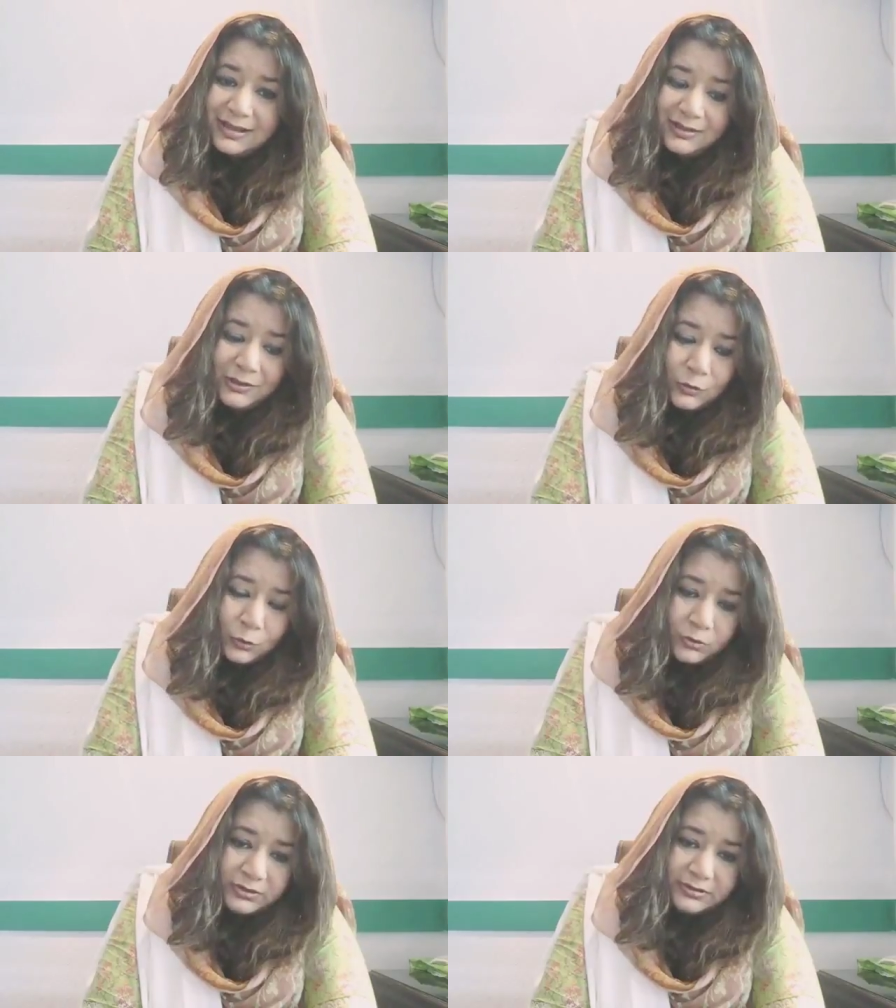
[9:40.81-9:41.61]
the
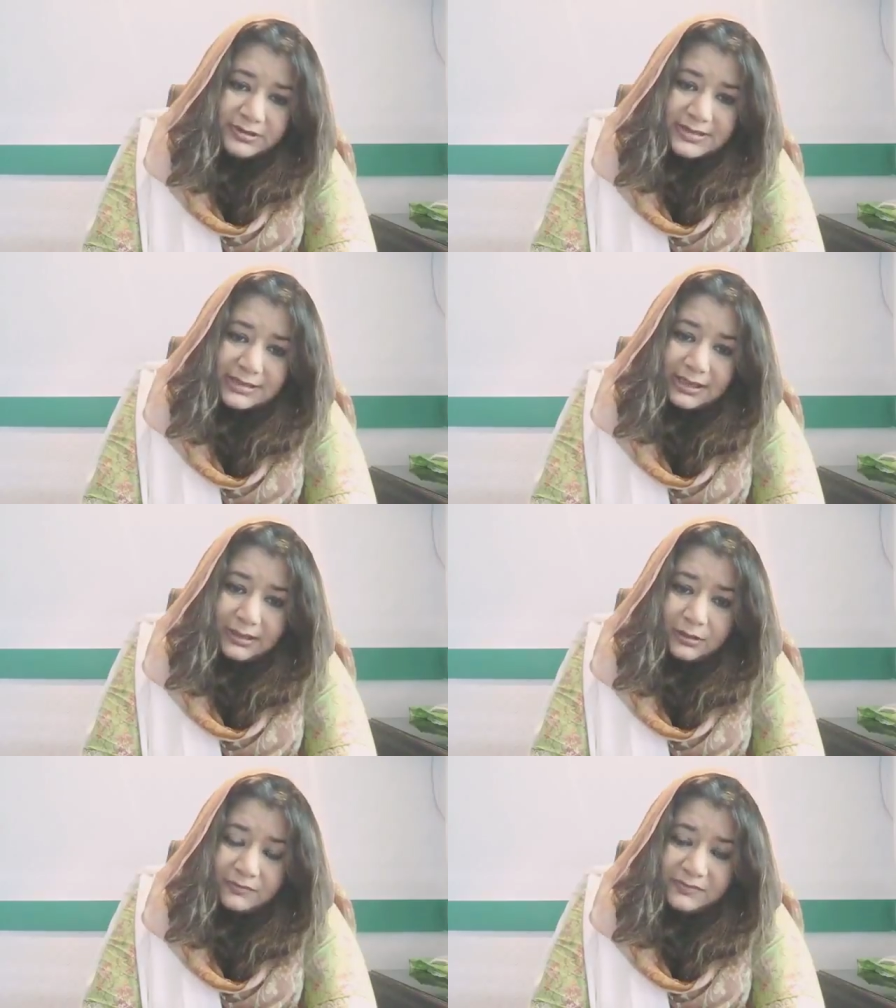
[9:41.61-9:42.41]
owners
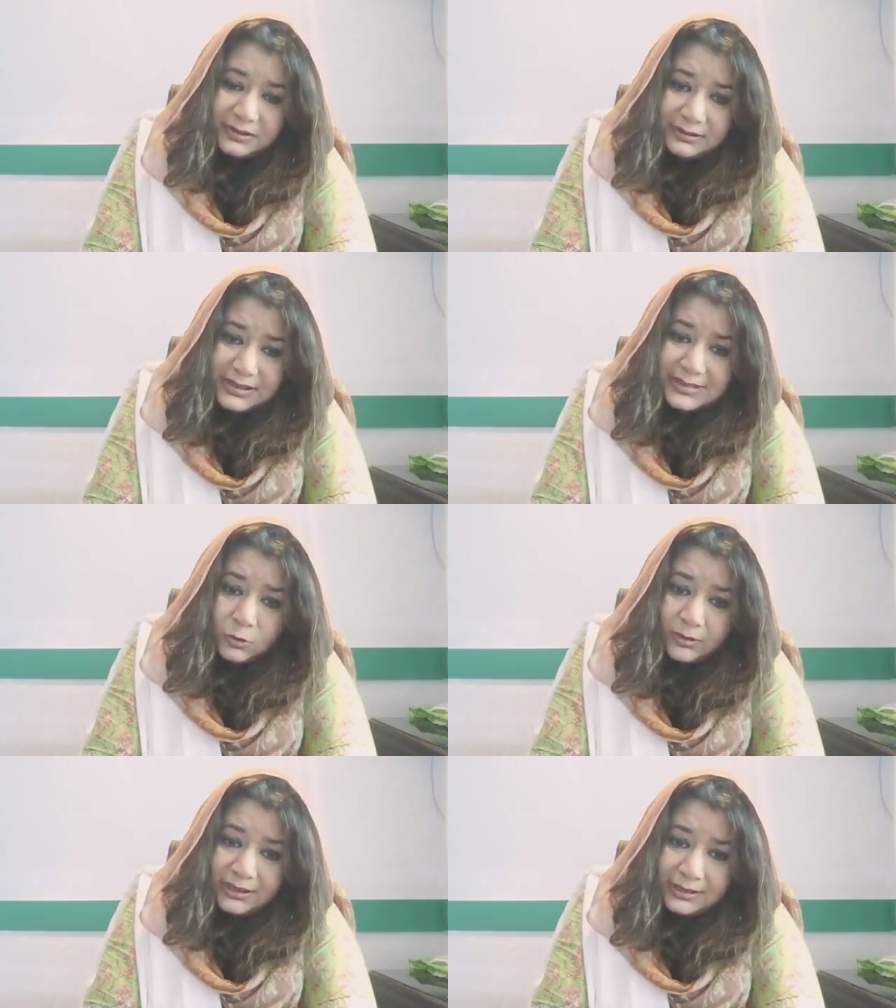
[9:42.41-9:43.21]
of these
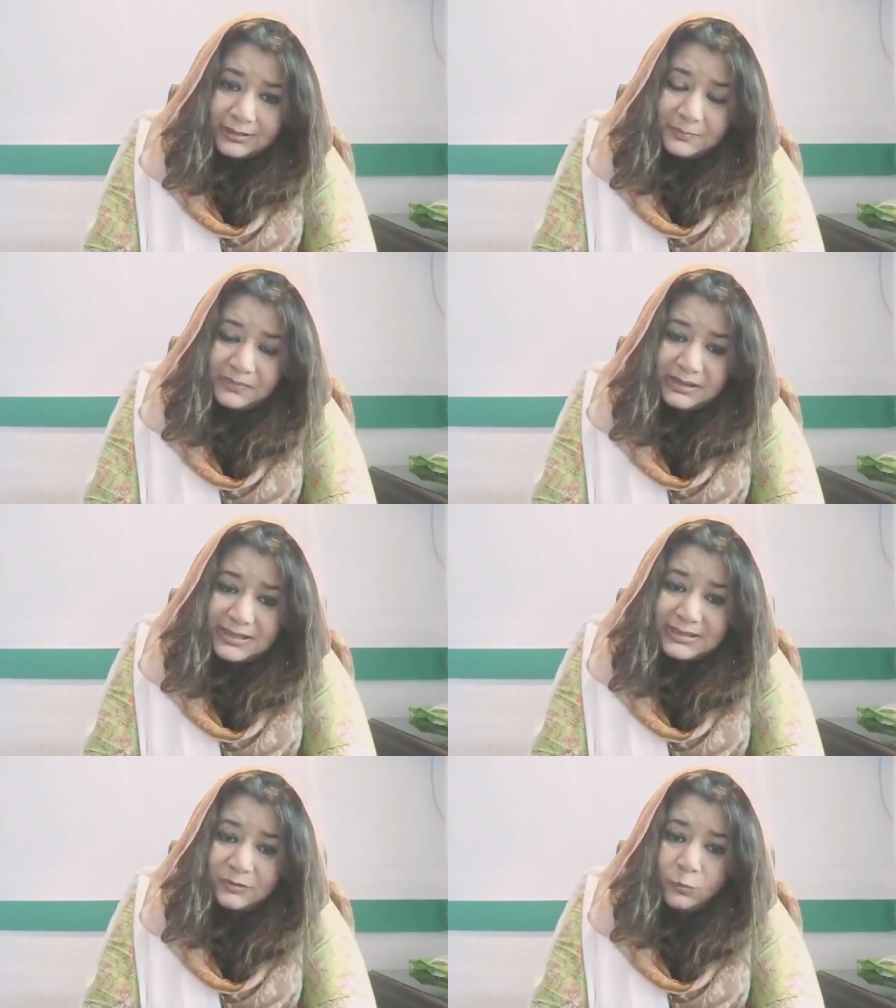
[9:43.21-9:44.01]
oil companies
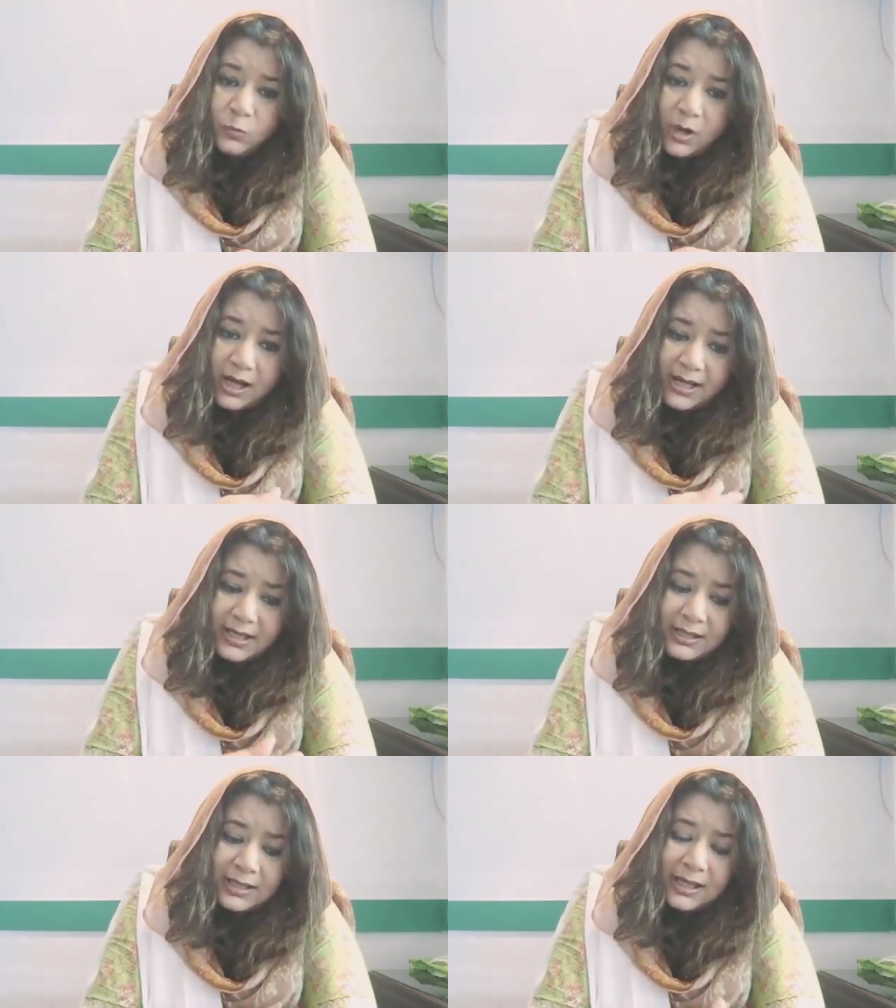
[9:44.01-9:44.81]
that
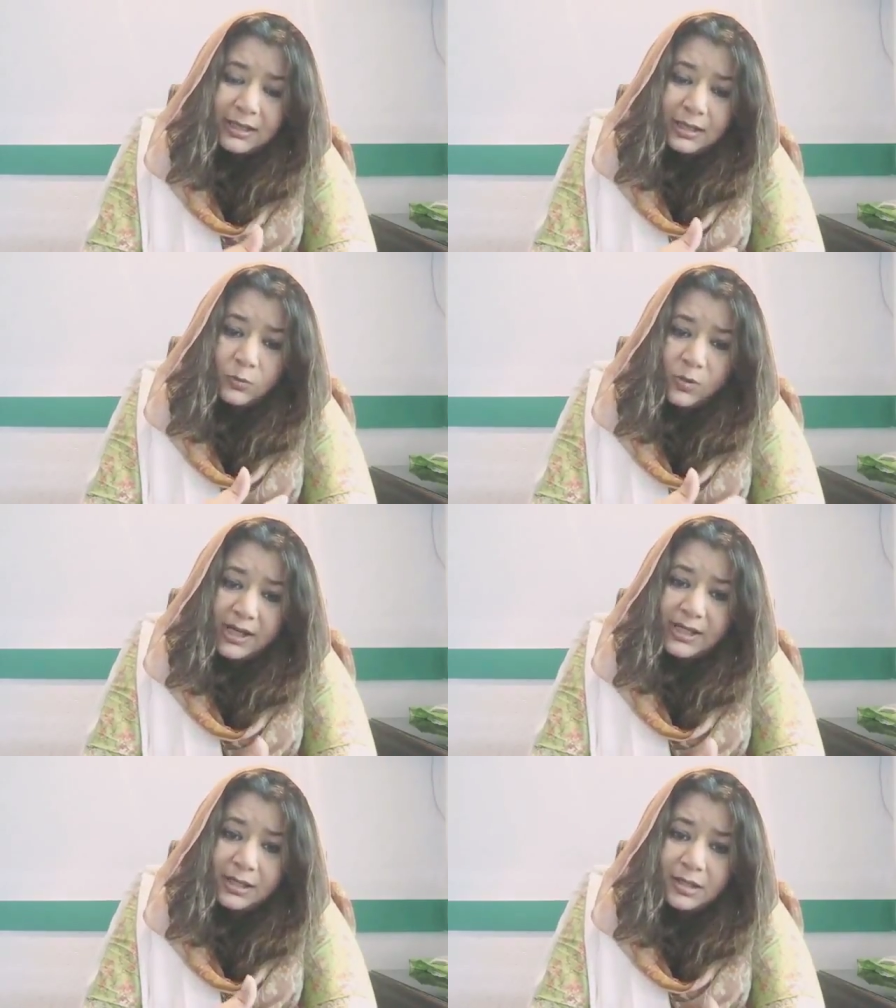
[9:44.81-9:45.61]

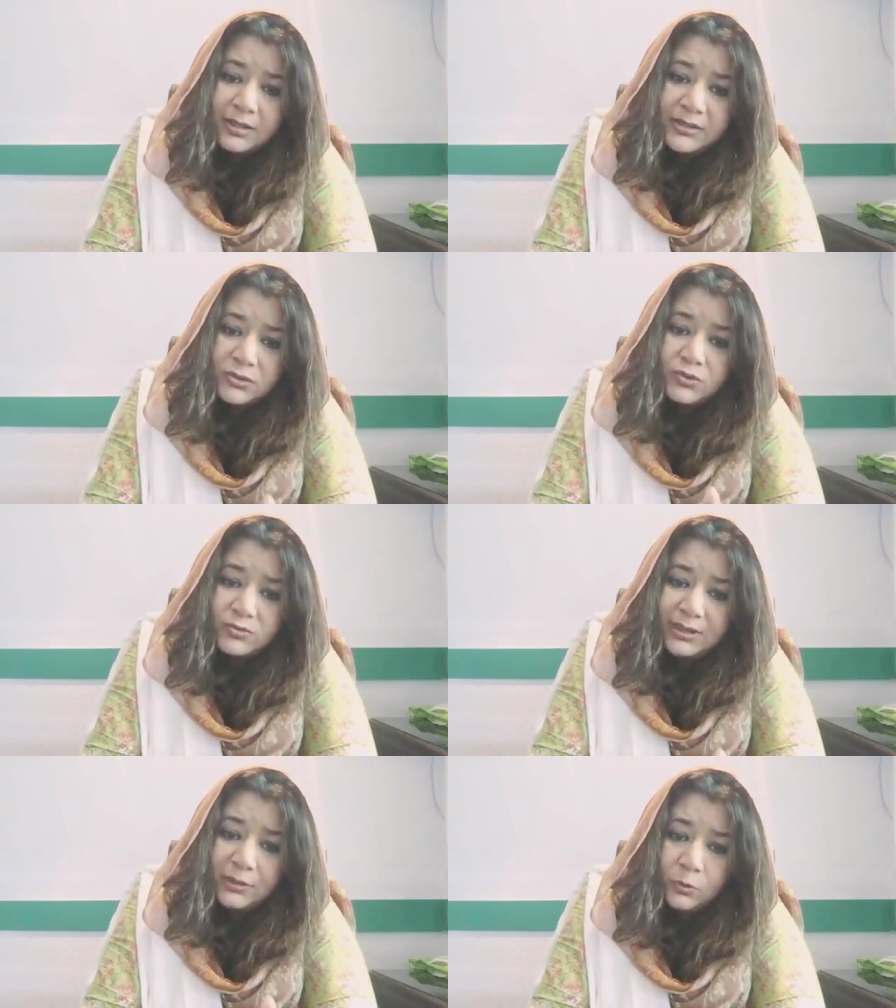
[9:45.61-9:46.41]
why are you
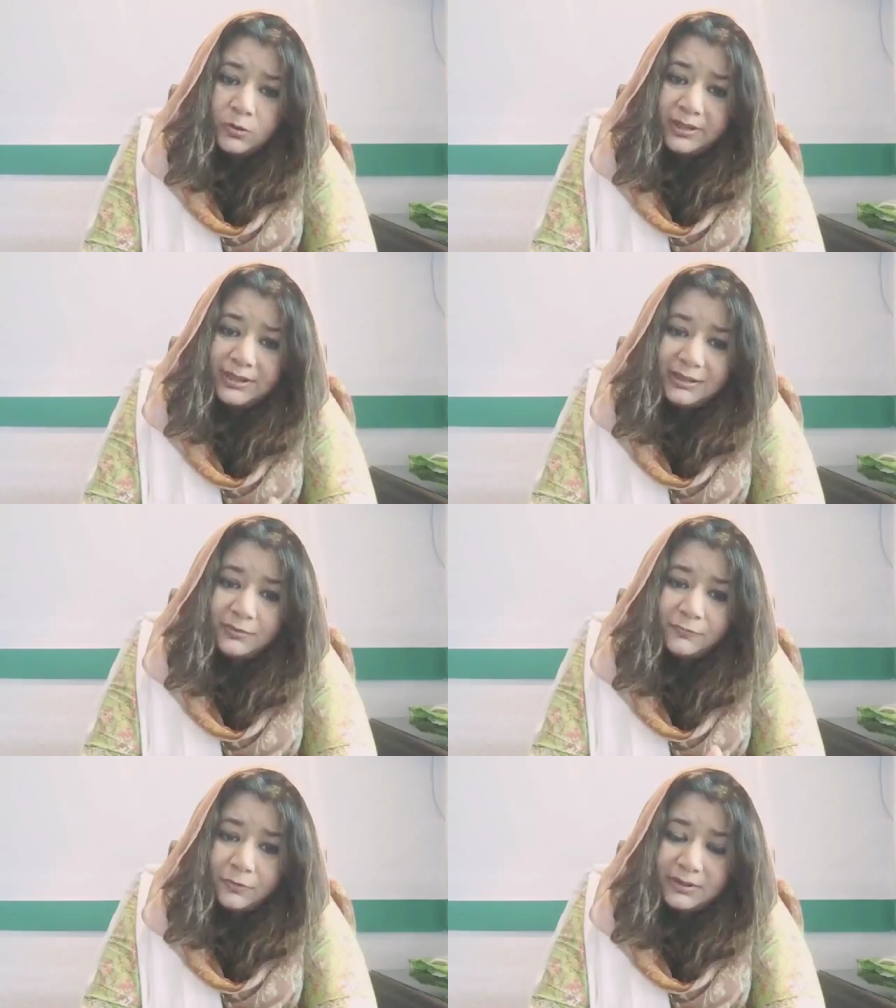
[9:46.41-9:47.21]
drilling oil in a
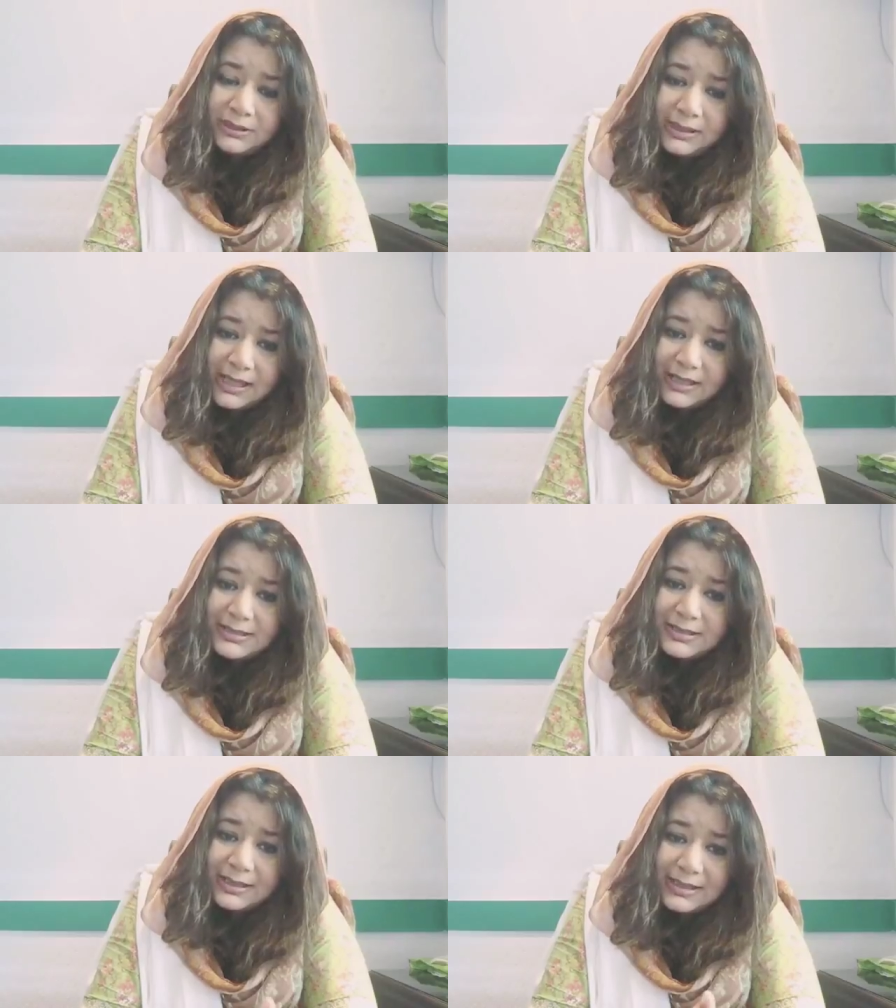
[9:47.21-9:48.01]
foreign land
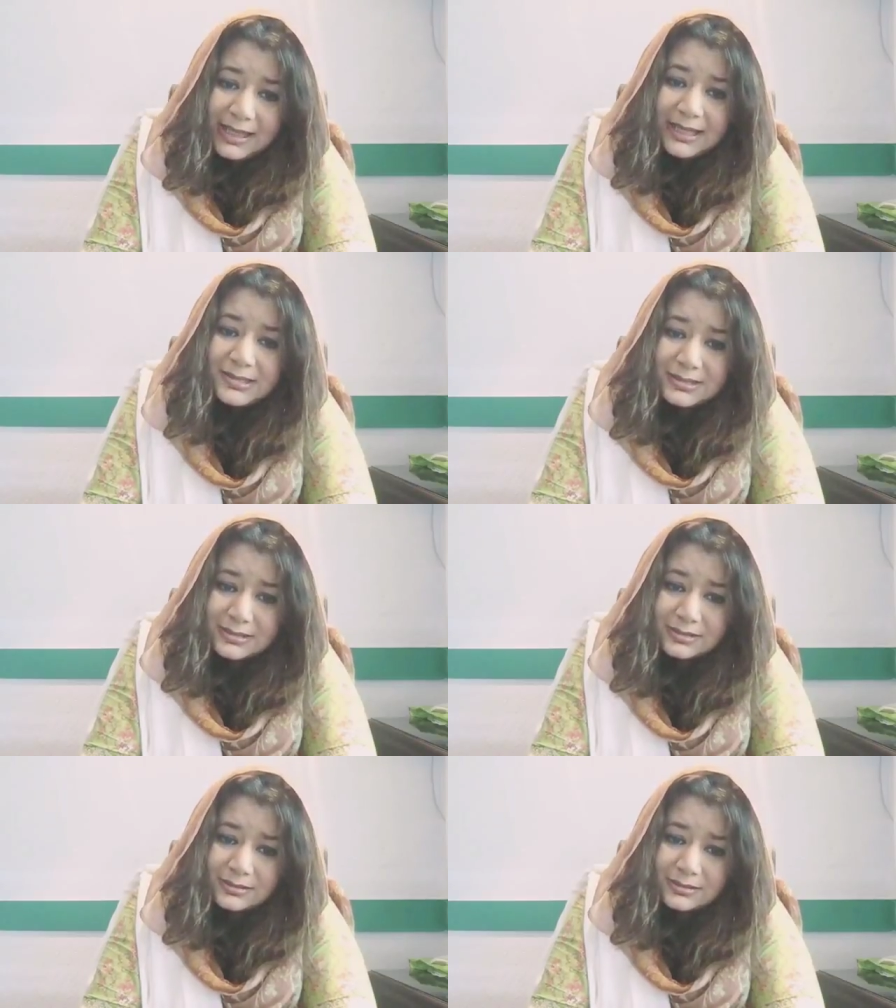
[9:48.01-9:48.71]
against